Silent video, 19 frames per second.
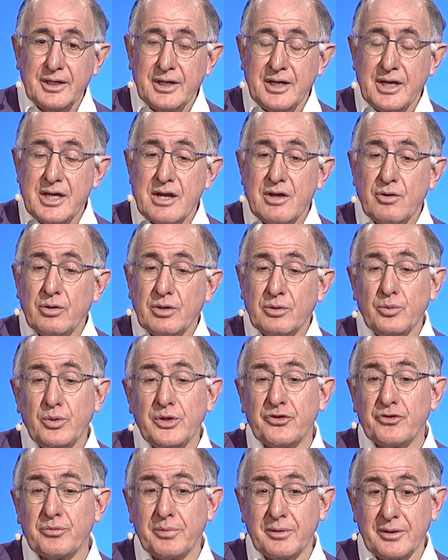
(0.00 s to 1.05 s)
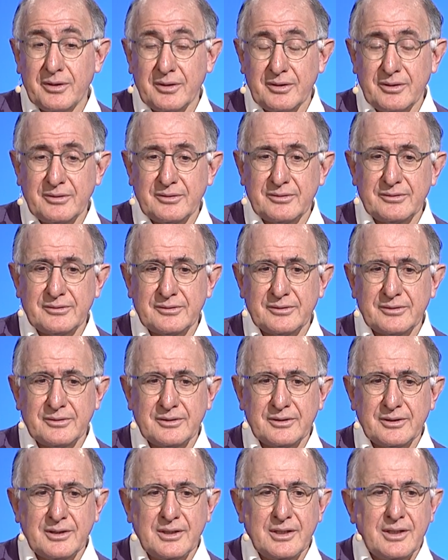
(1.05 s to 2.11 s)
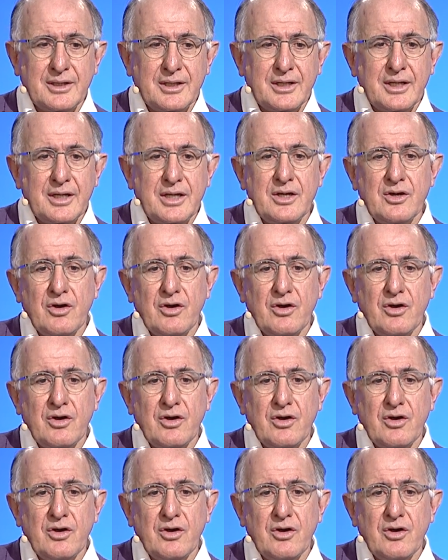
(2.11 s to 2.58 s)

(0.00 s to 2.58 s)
in a whisper. He